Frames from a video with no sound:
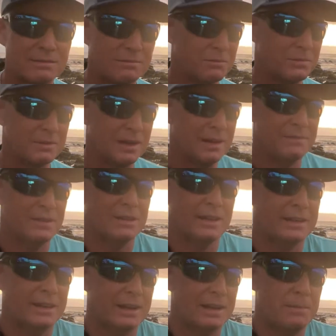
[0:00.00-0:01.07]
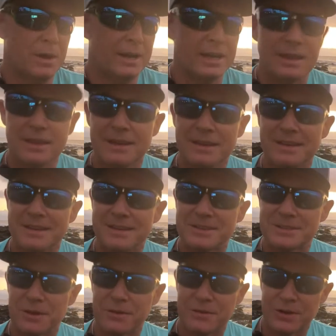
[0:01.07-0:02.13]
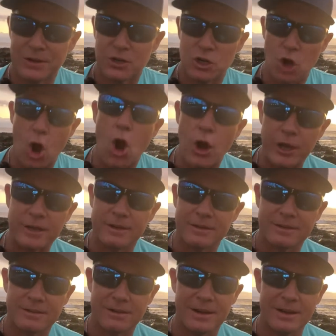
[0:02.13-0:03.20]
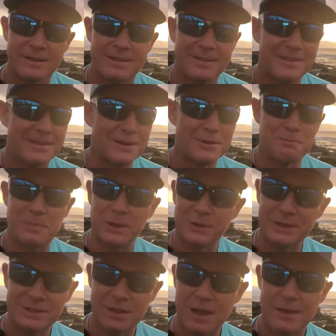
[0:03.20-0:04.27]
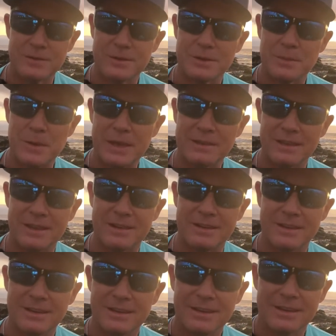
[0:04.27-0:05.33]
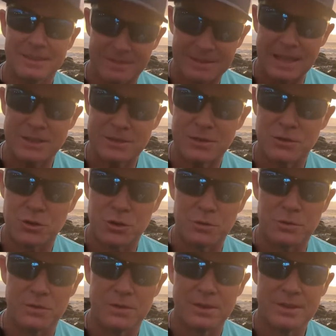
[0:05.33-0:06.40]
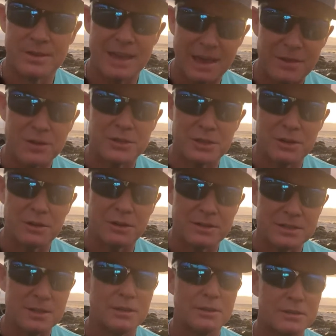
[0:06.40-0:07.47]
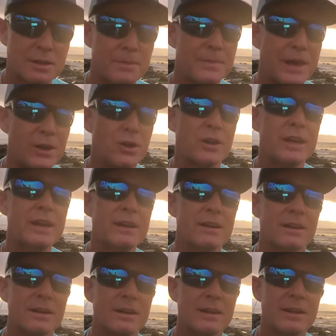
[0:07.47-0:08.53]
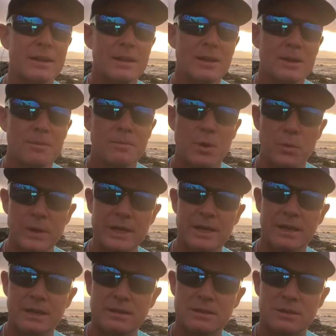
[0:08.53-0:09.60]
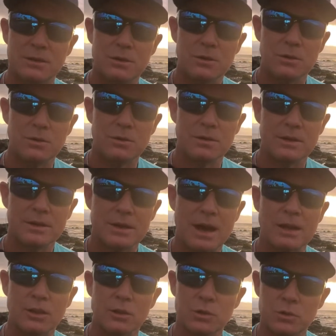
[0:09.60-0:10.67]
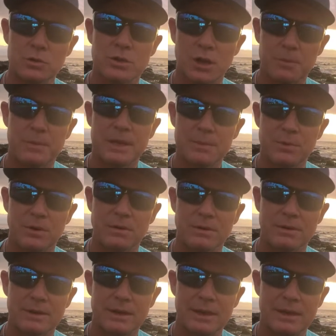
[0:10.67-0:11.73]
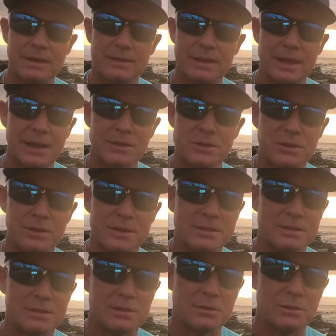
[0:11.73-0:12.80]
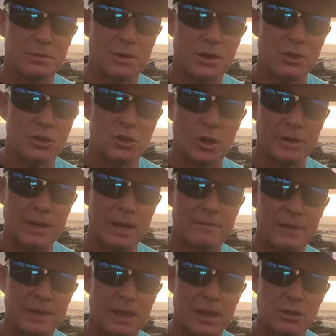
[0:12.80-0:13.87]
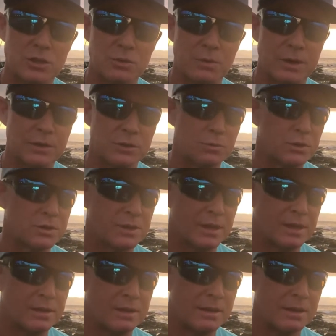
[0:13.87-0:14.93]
not even collecting any money. So they're gone, right? They're building lives on the mainland. That's the truth. Yeah, there's still some that are here, but we need to not lose our people. And the answer isn't to shut down vacation rentals, which then